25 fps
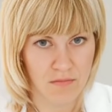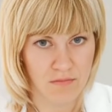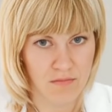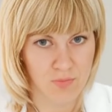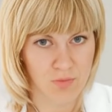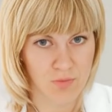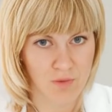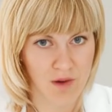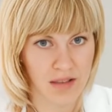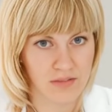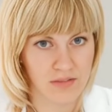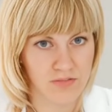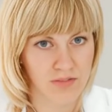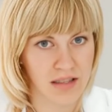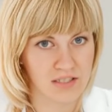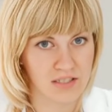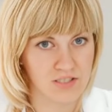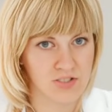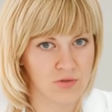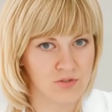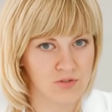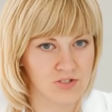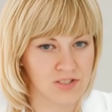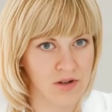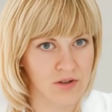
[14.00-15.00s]
Blood
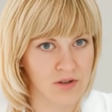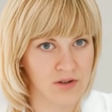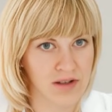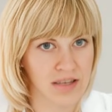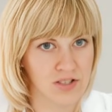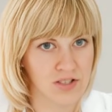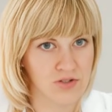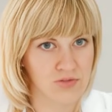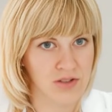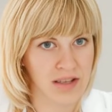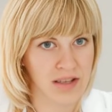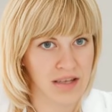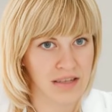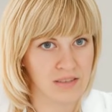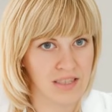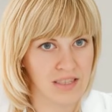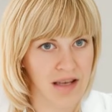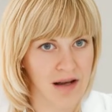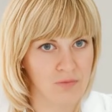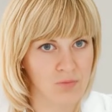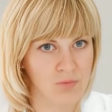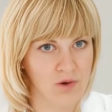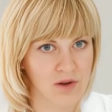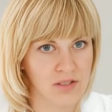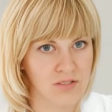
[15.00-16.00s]
vessels are intricate
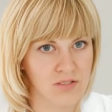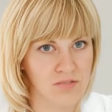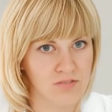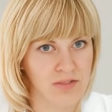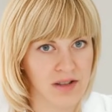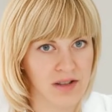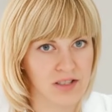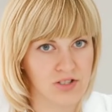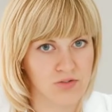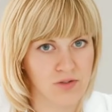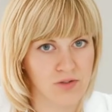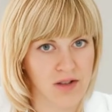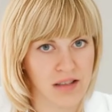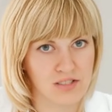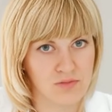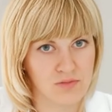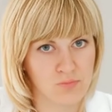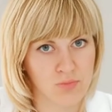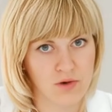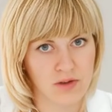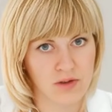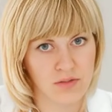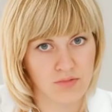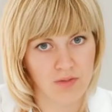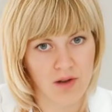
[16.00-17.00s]
networks that
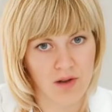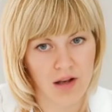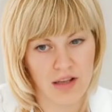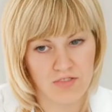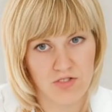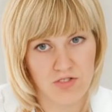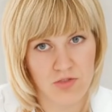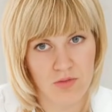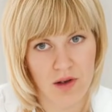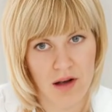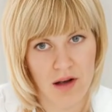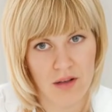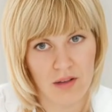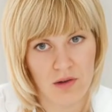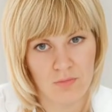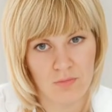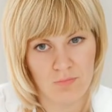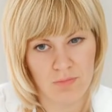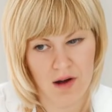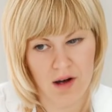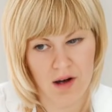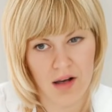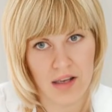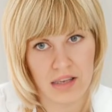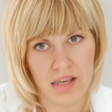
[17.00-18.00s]
transport blood throughout our
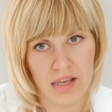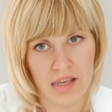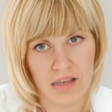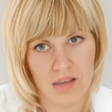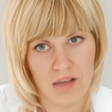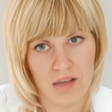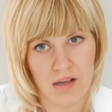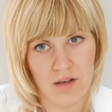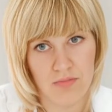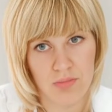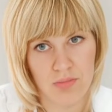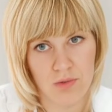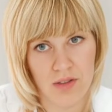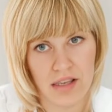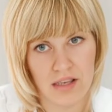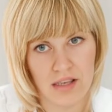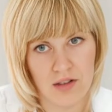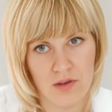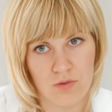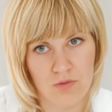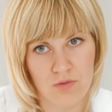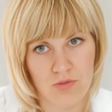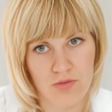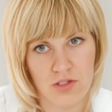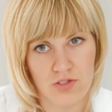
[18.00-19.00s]
body,
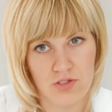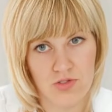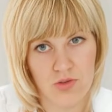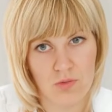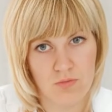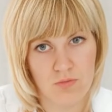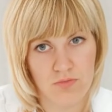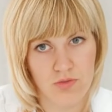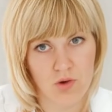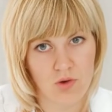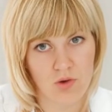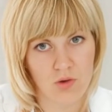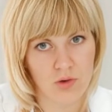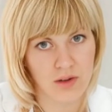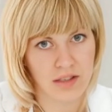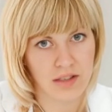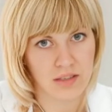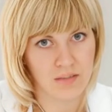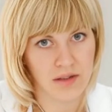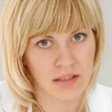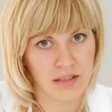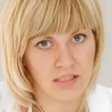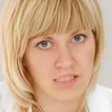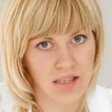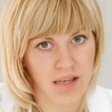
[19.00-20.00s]
playing a crucial role
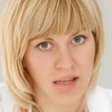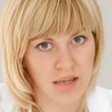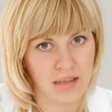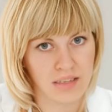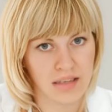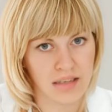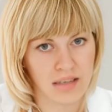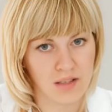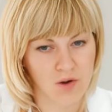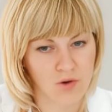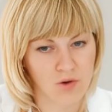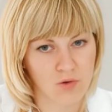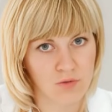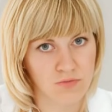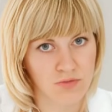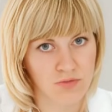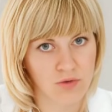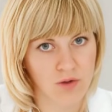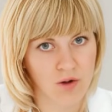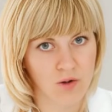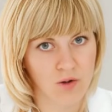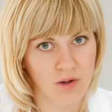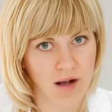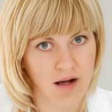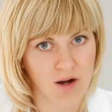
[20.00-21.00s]
in maintaining
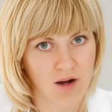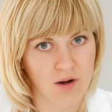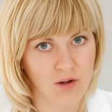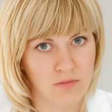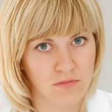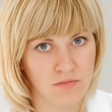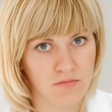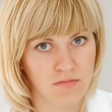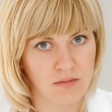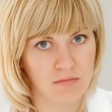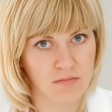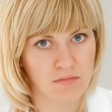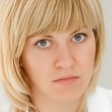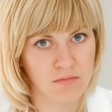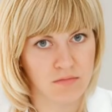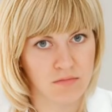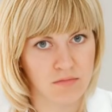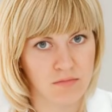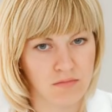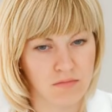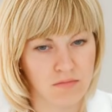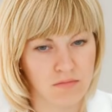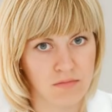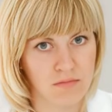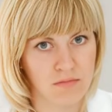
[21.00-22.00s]
overall health.
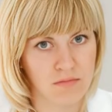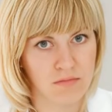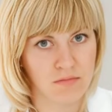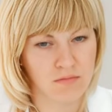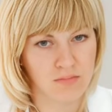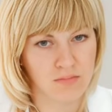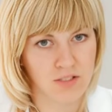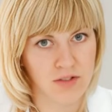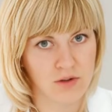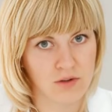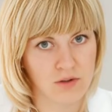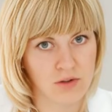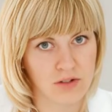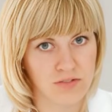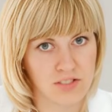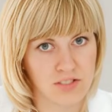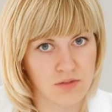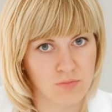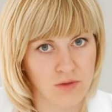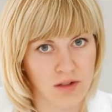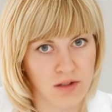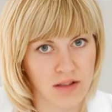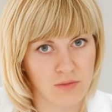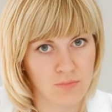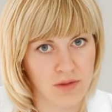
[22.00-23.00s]
There are
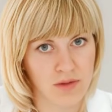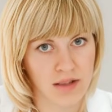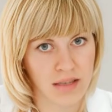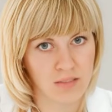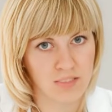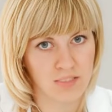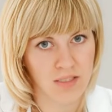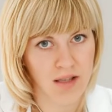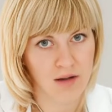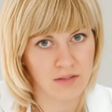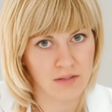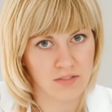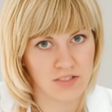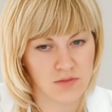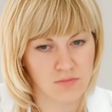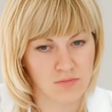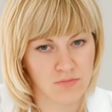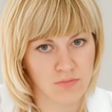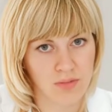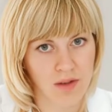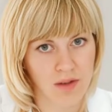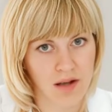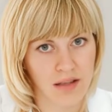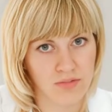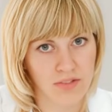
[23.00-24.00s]
three main types
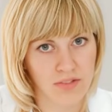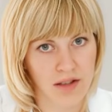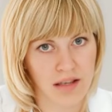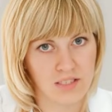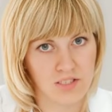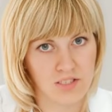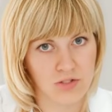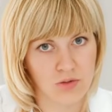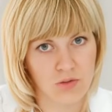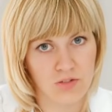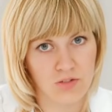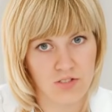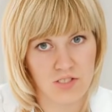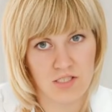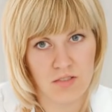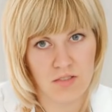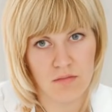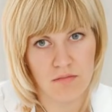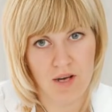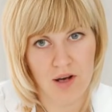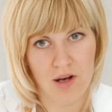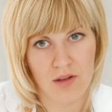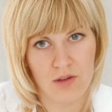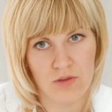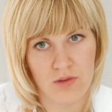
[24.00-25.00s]
of blood vessels:
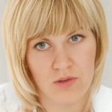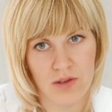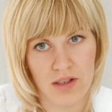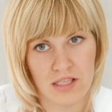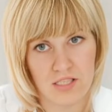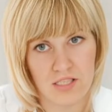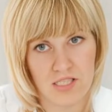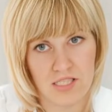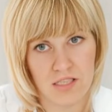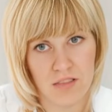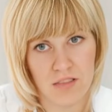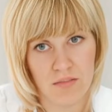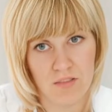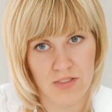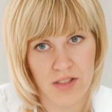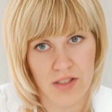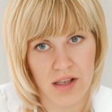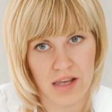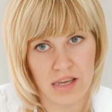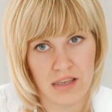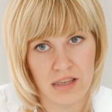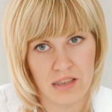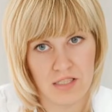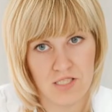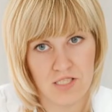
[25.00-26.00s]
arteries,
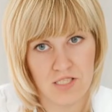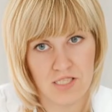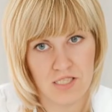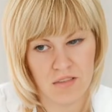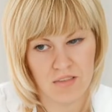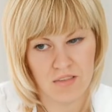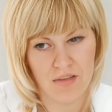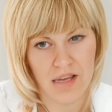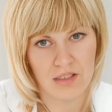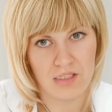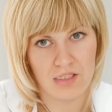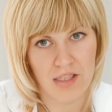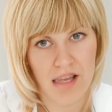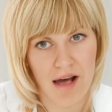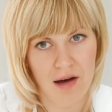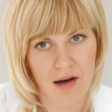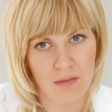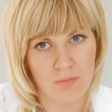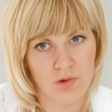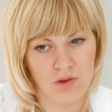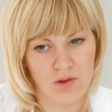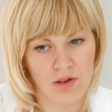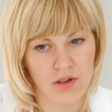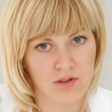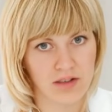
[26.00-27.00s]
veins, and
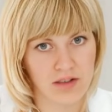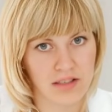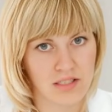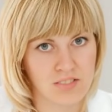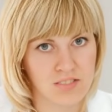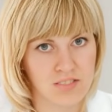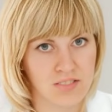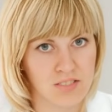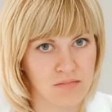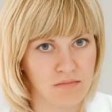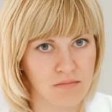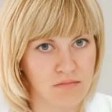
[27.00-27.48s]
capillaries.